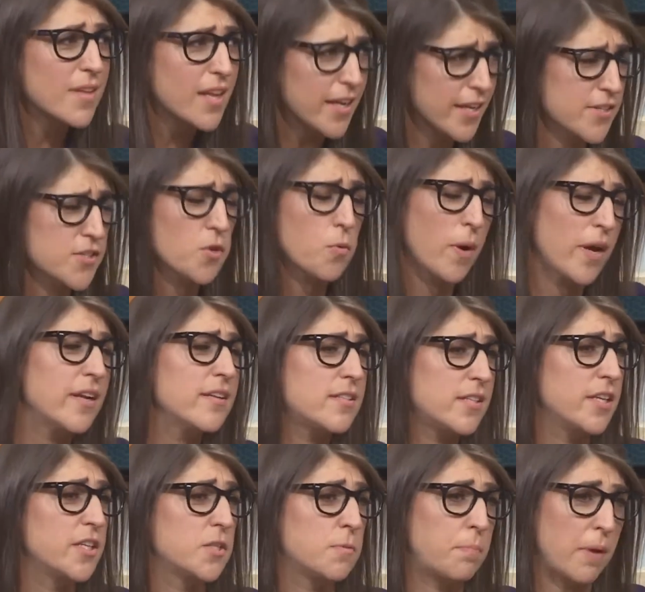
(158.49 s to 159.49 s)
it's a way to
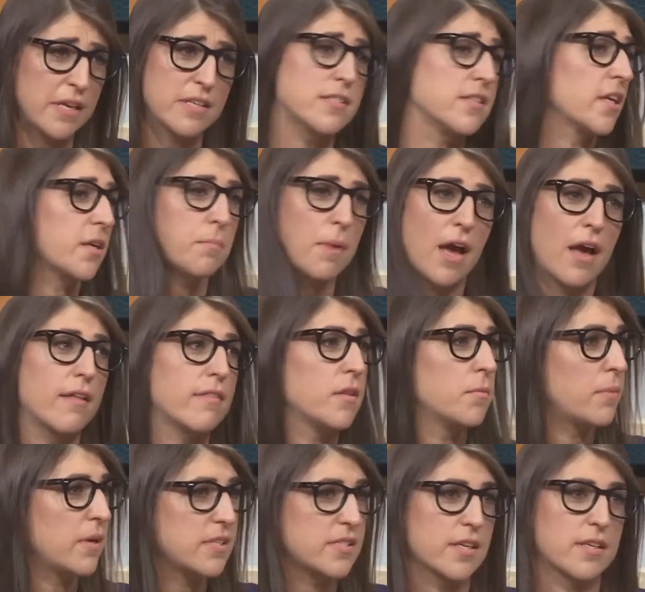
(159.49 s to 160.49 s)
teach basic math and
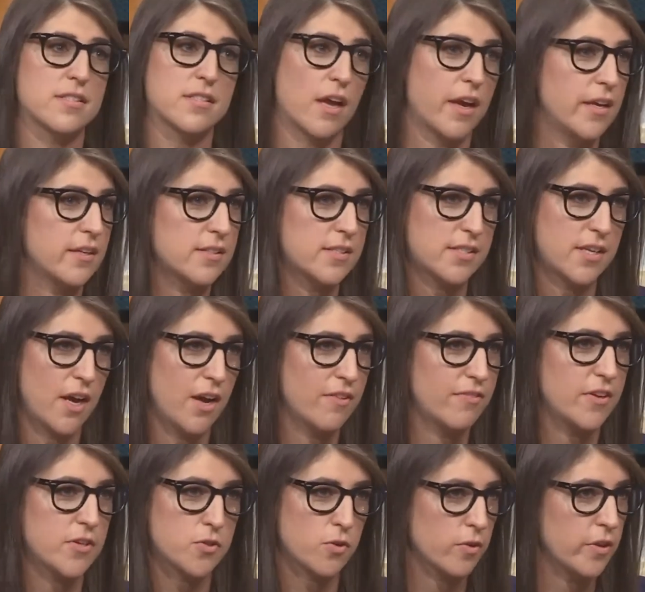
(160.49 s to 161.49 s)
basic science stuff
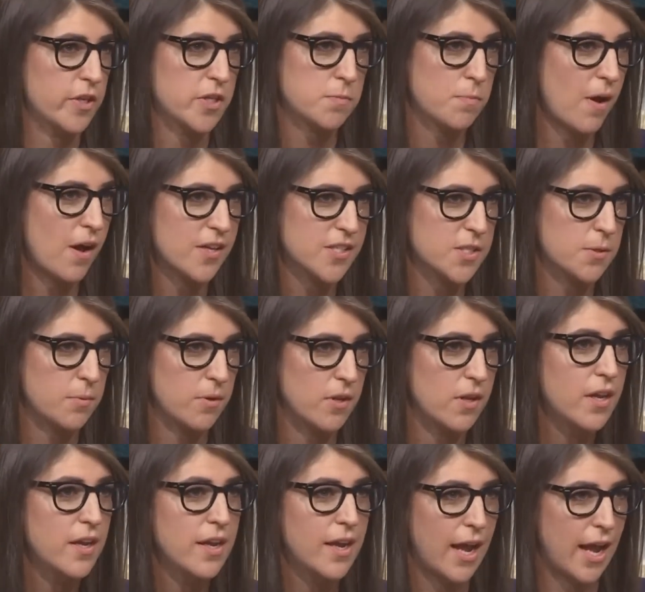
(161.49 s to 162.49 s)
as early as possible.
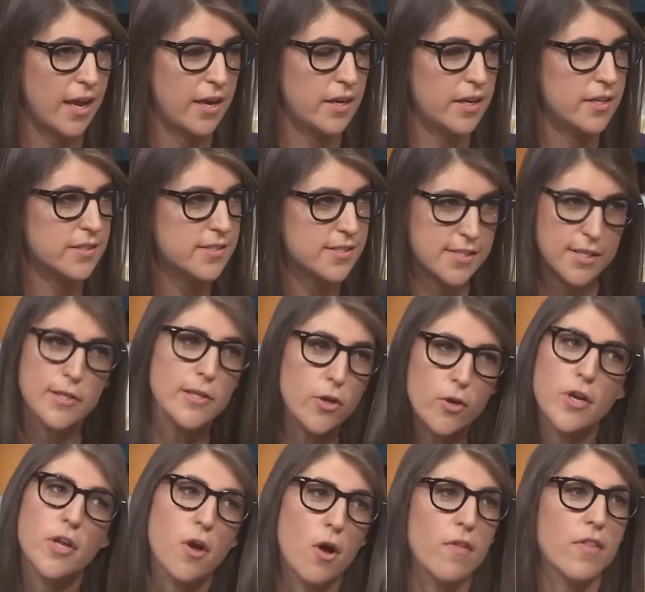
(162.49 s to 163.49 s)
And it's still
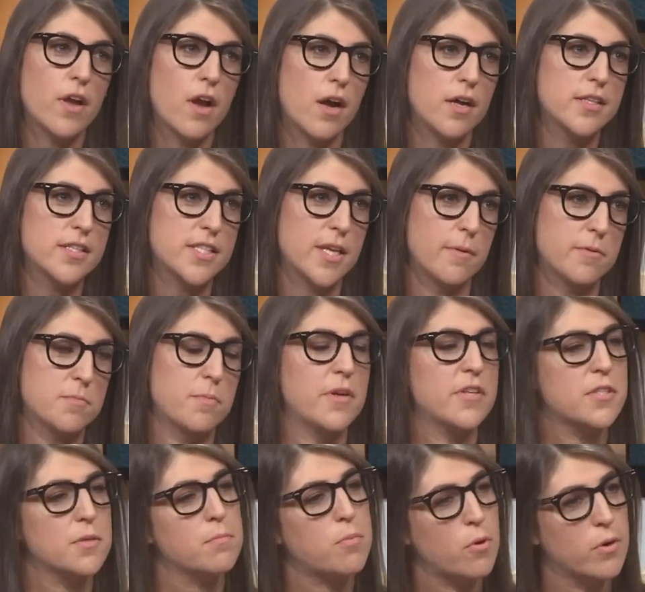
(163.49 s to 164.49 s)
learning all the concepts, but
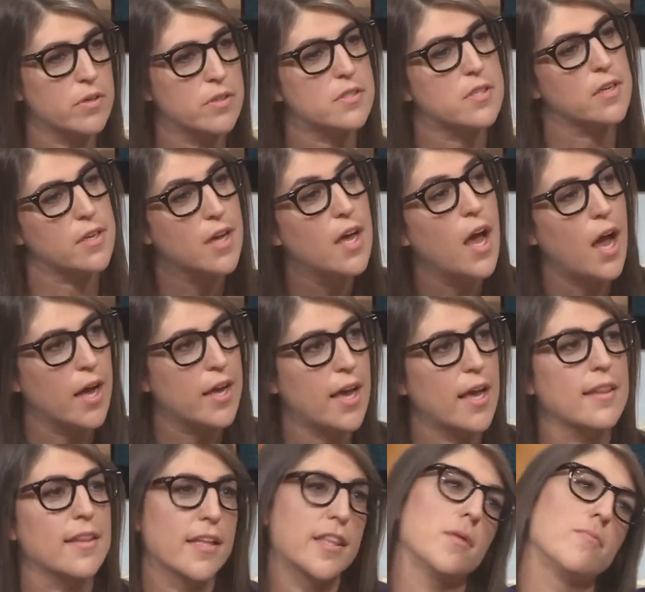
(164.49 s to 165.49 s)
it's yeah. important to,
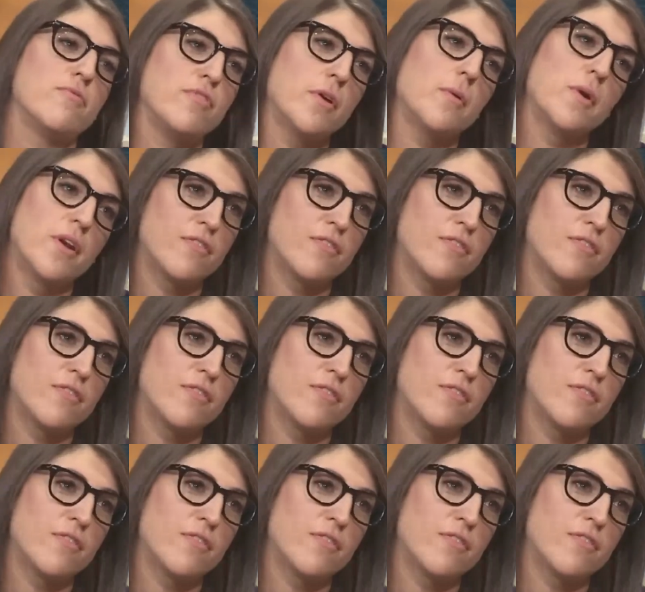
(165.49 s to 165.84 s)
again, let them feel what